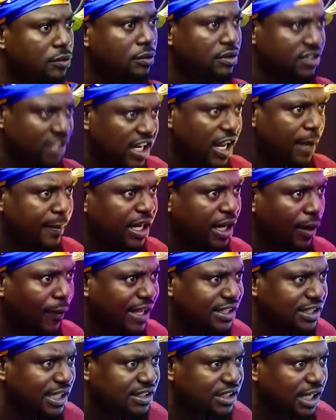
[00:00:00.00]
So na make
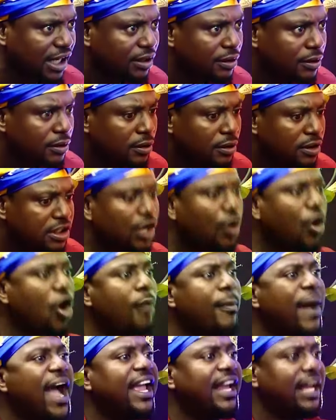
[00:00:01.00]
what you say. You
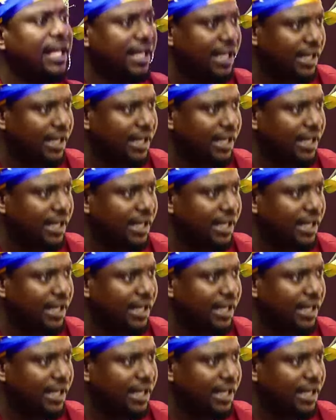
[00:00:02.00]
won man hene.